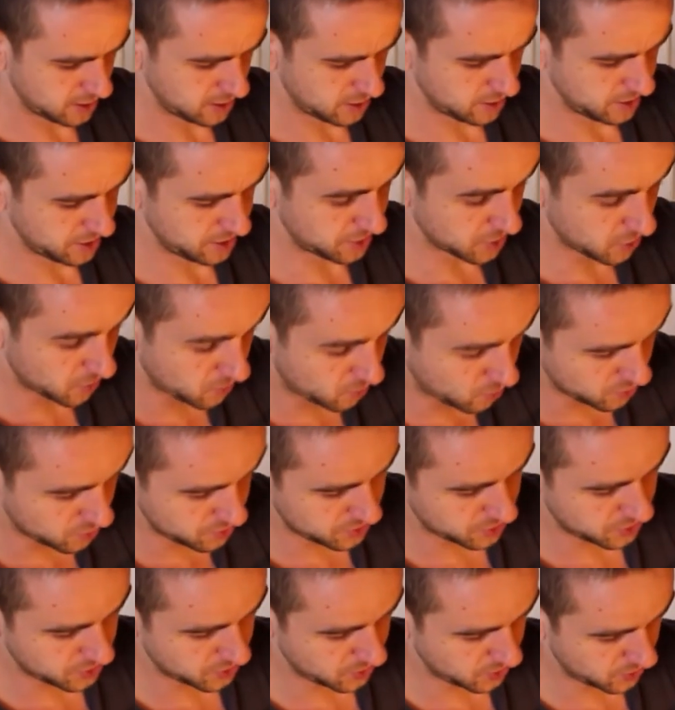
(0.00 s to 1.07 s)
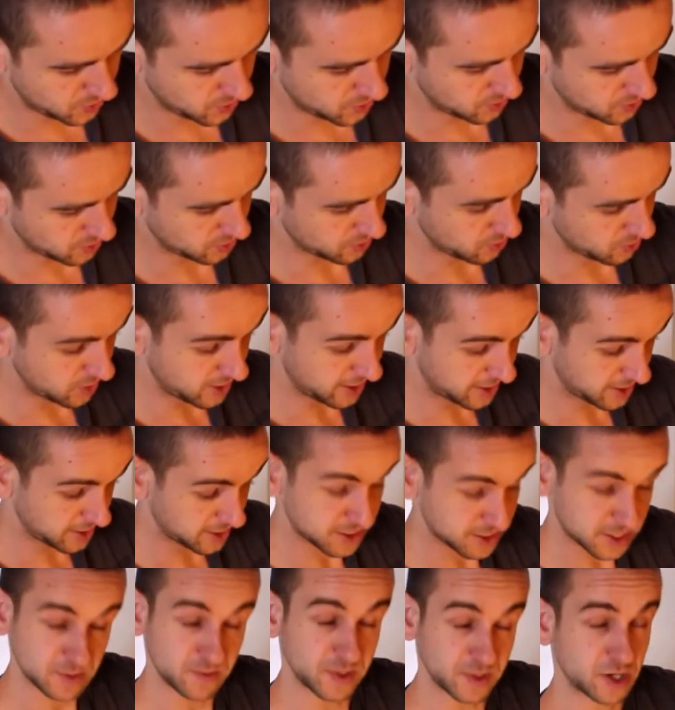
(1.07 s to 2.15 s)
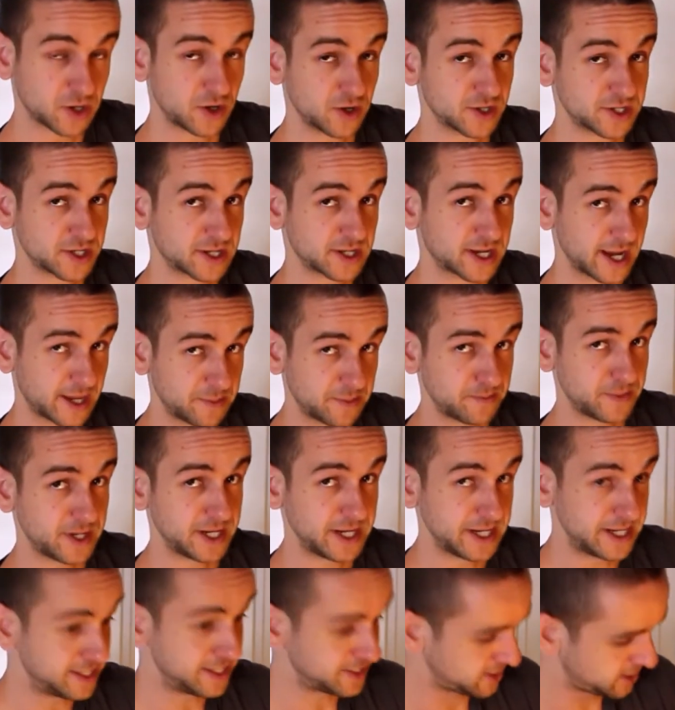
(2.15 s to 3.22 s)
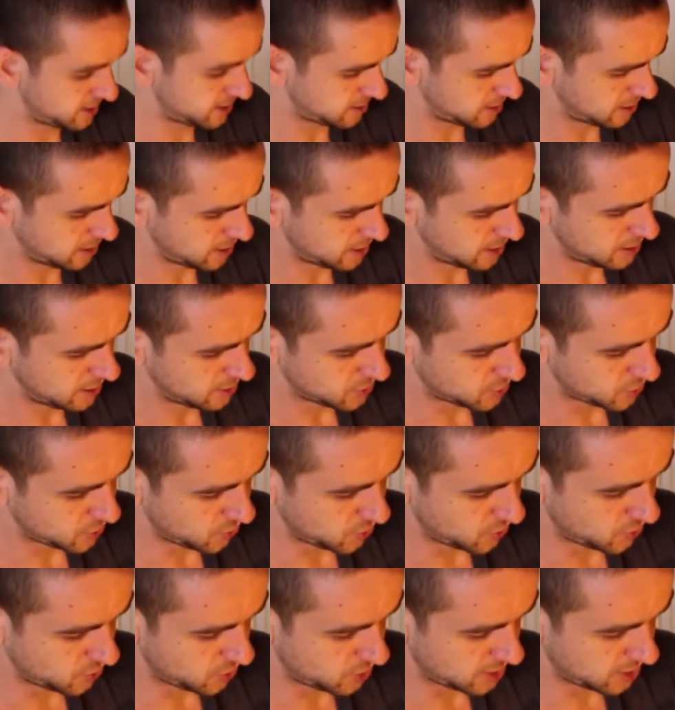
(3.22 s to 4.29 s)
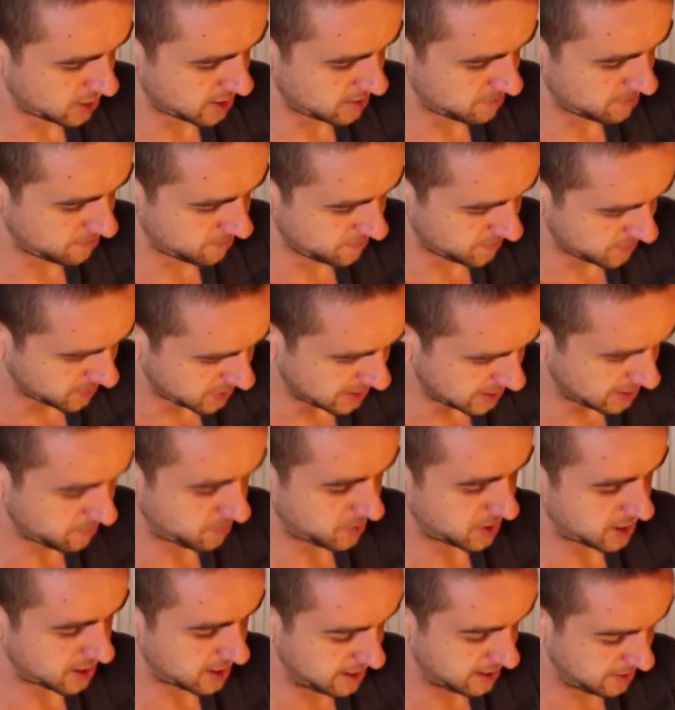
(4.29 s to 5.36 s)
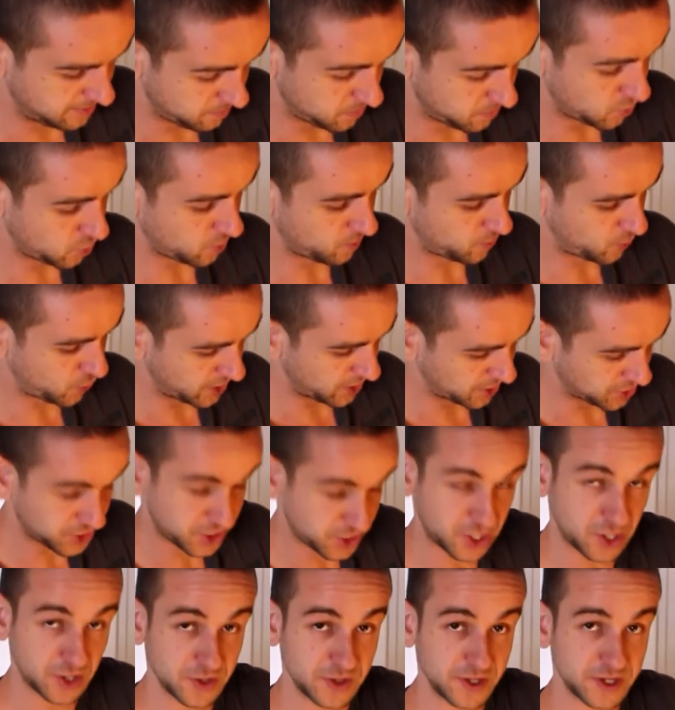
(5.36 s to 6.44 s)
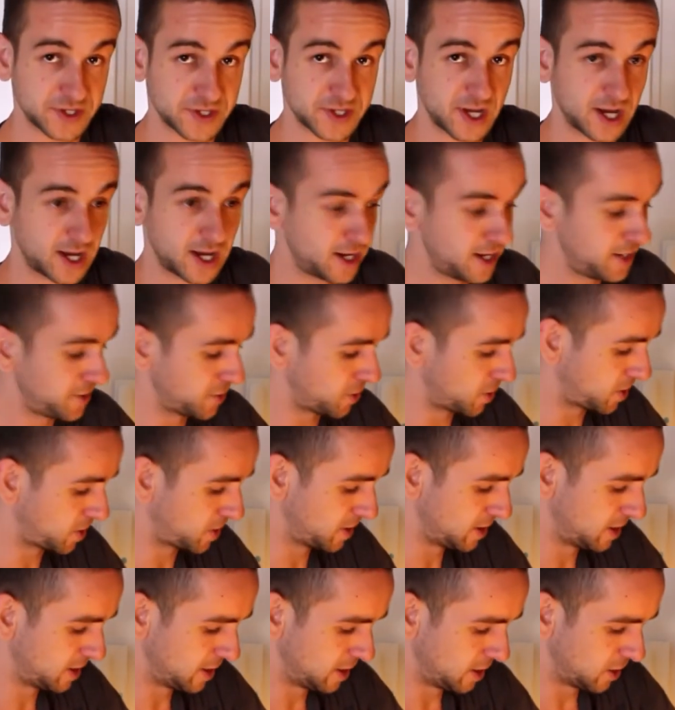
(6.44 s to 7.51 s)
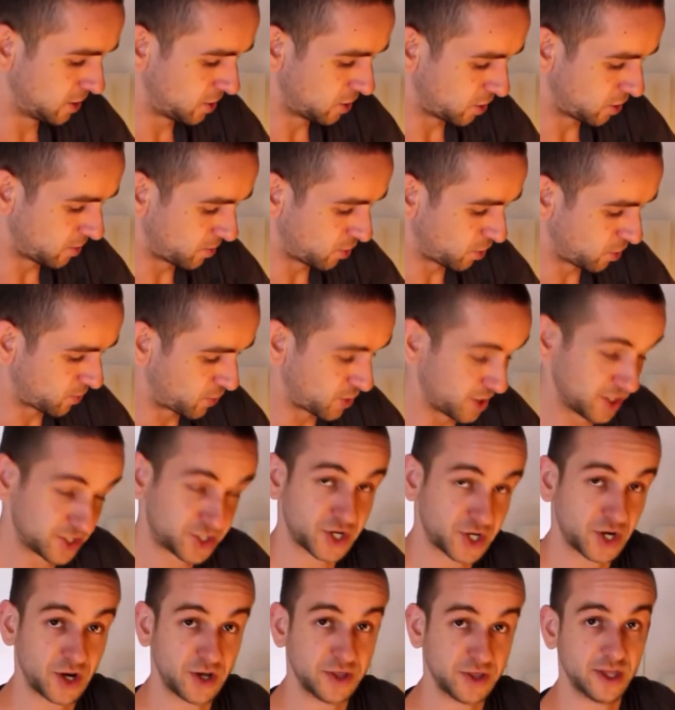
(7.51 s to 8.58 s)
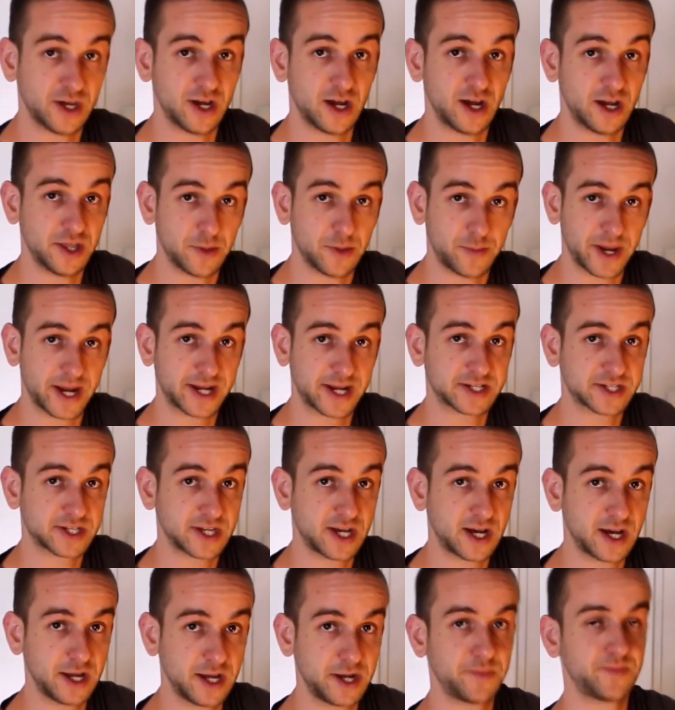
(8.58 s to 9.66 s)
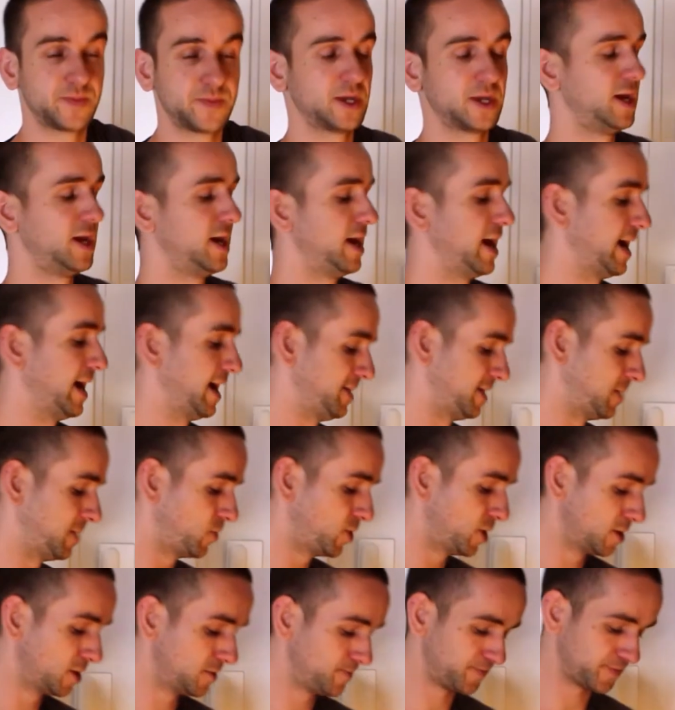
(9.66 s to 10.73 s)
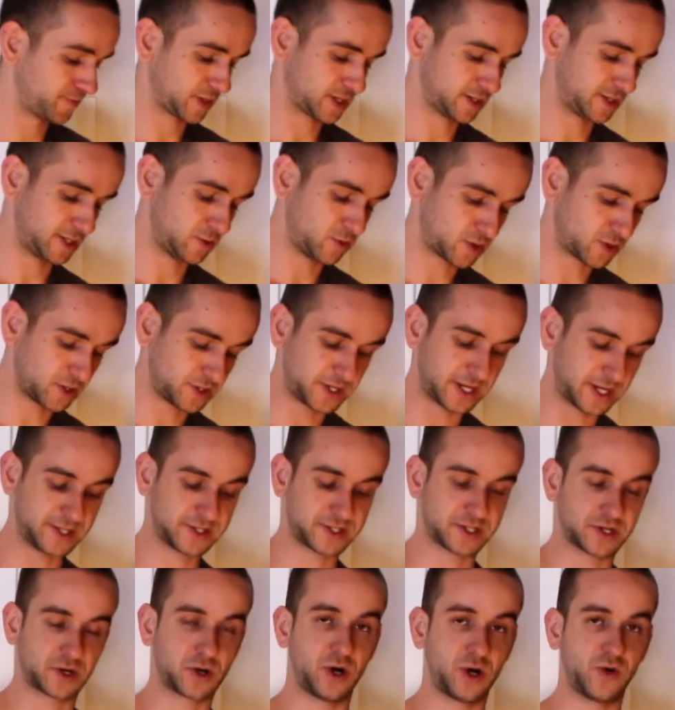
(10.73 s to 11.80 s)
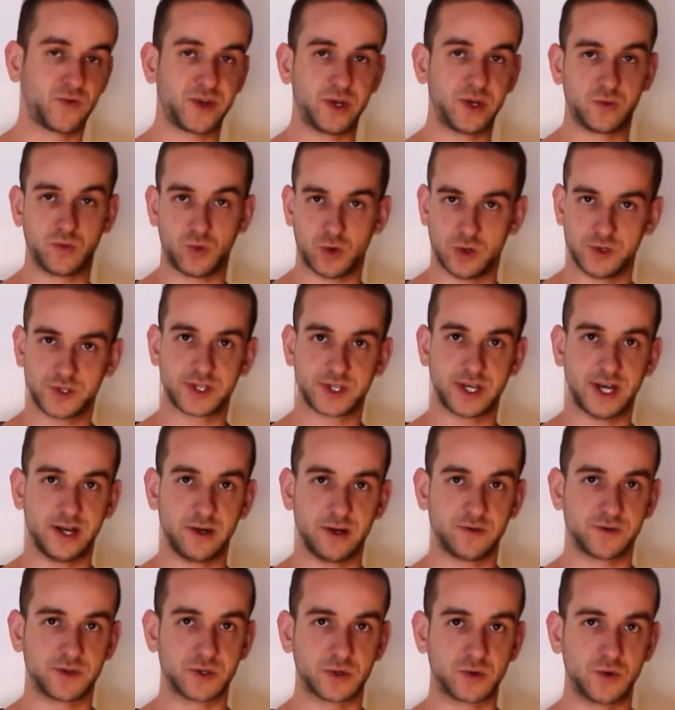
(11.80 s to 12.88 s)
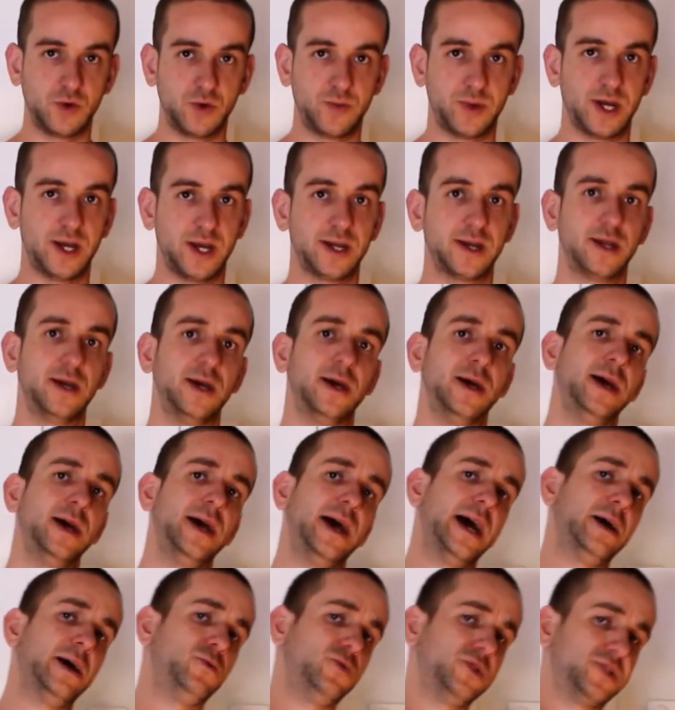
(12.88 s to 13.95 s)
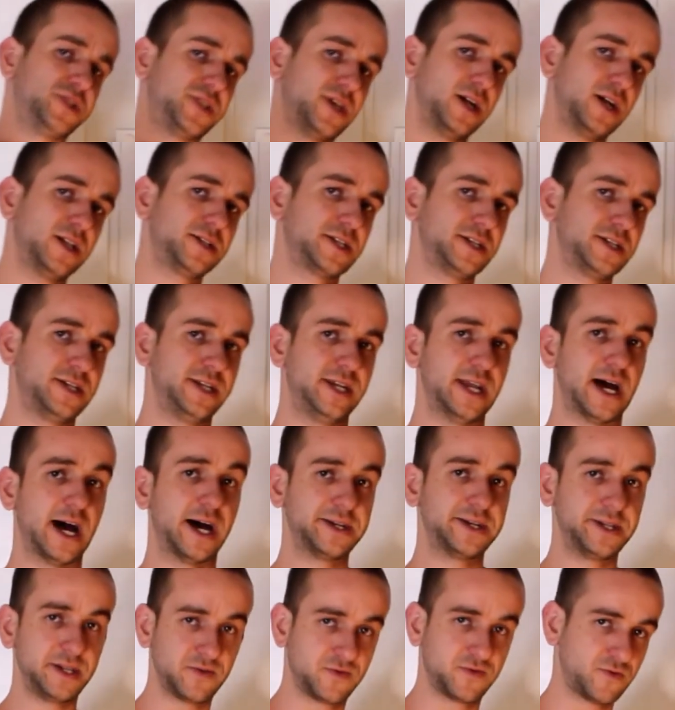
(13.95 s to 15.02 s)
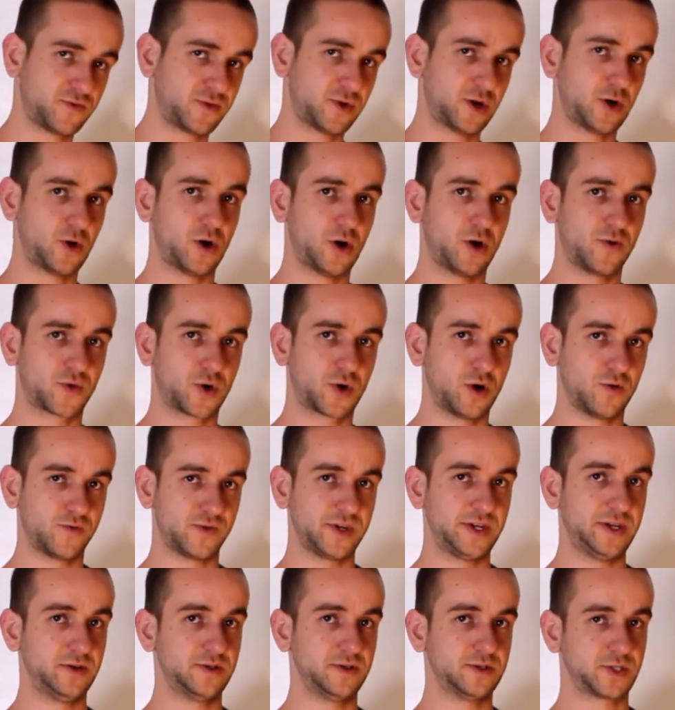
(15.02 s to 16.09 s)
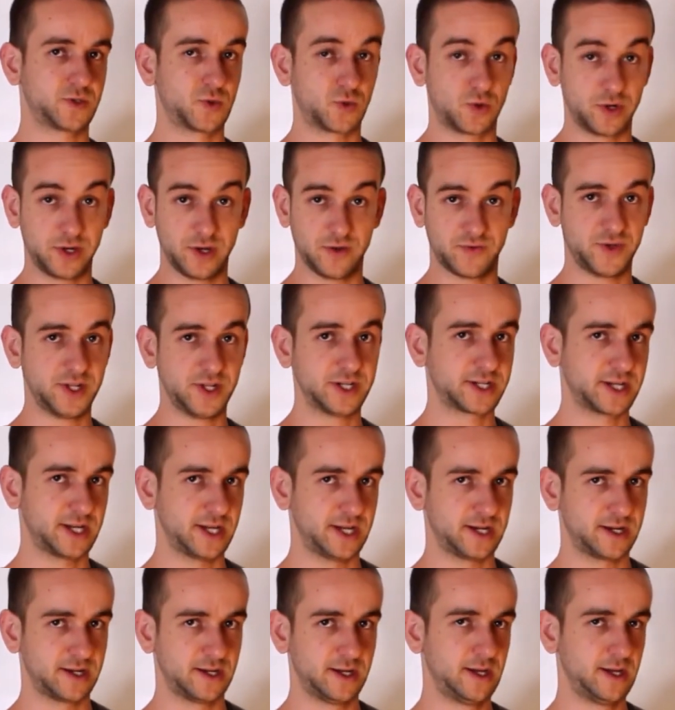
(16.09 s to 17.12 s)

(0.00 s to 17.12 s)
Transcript: you don't want to go like this, because it can be easy to then apply more pressure on this side or more pressure on the back side, and that will condense the coffee on one side of the group head and result in an uneven flow of coffee through your filter head,